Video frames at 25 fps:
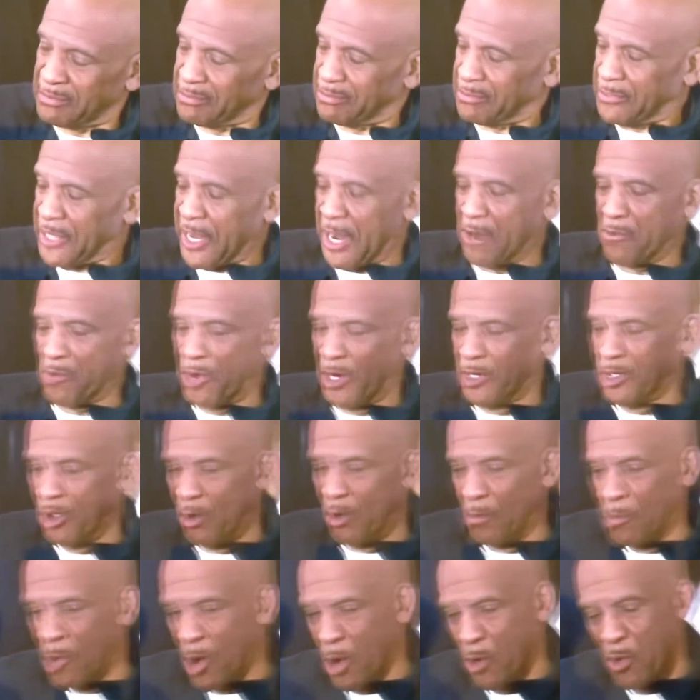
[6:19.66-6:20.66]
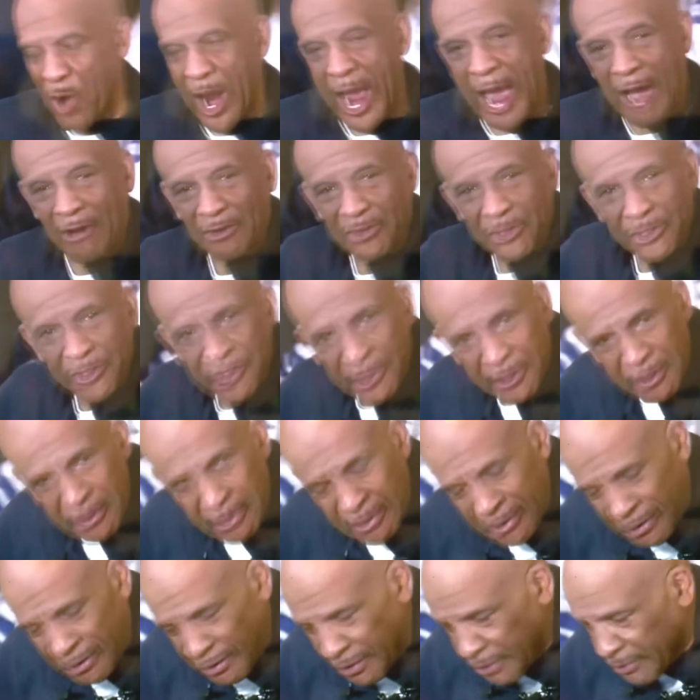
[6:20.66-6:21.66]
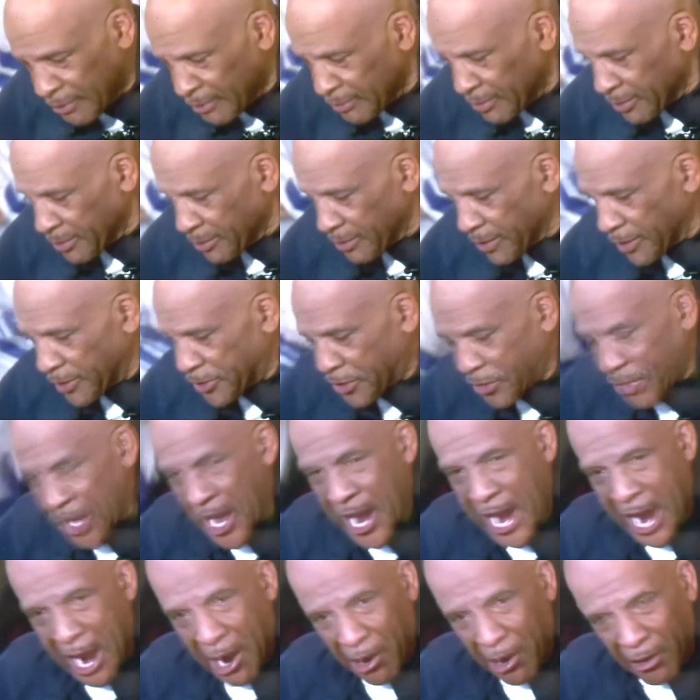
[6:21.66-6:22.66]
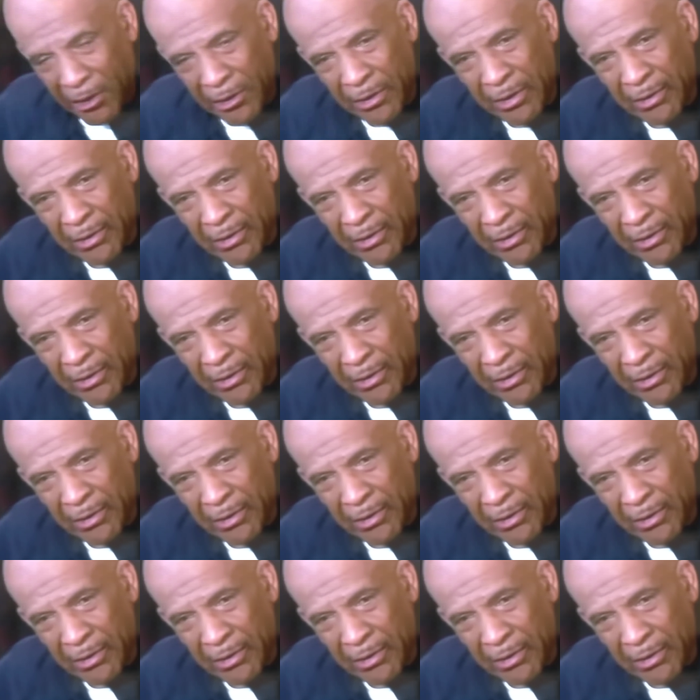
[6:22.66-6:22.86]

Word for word: Can't run no more routes. It's there.